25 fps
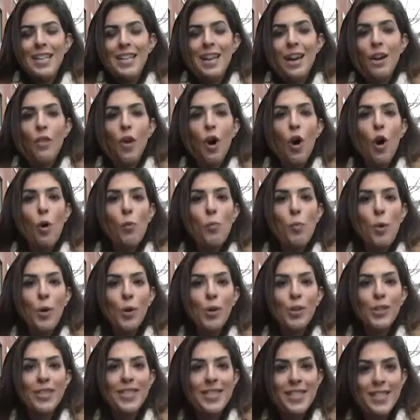Now the
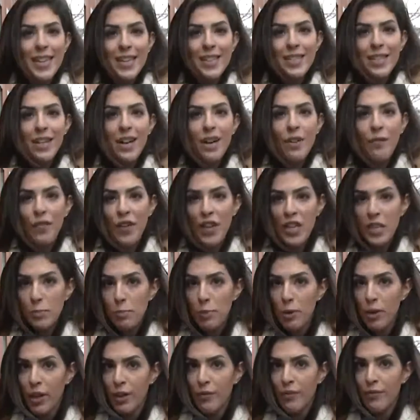Hoboken SantaCon
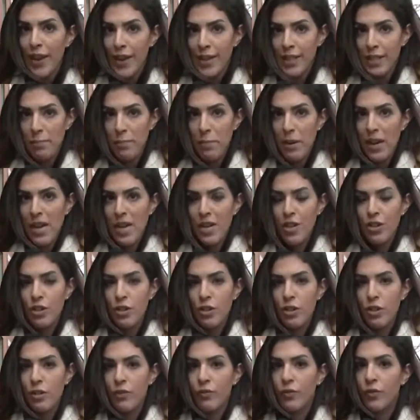Facebook event
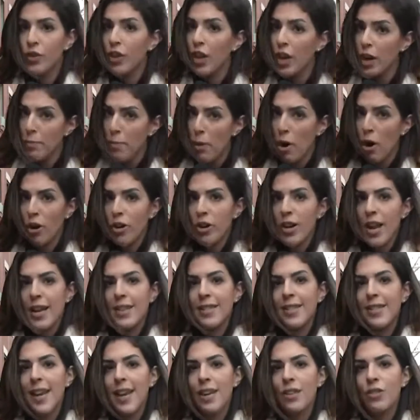page, for their part,
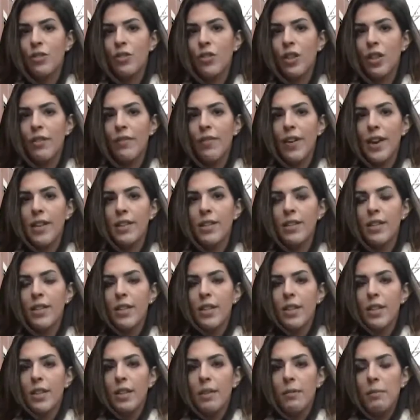has canceled the event
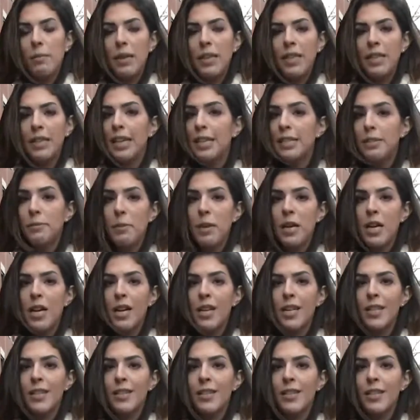but let's be
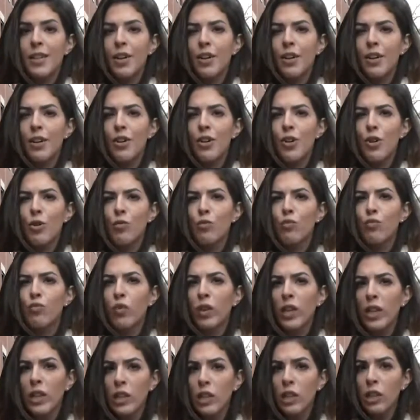honest, there are no
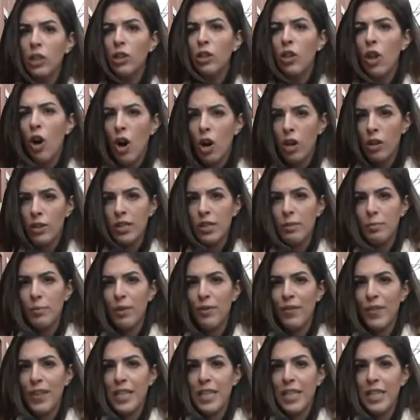real laws
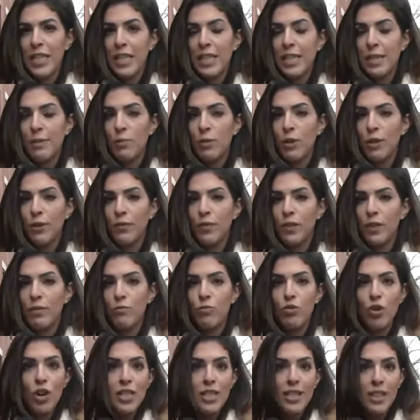preventing someone from
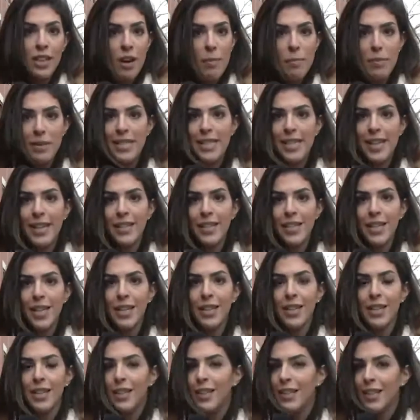dressing up as Santa
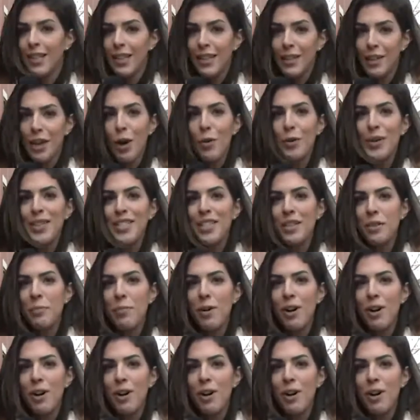and going to the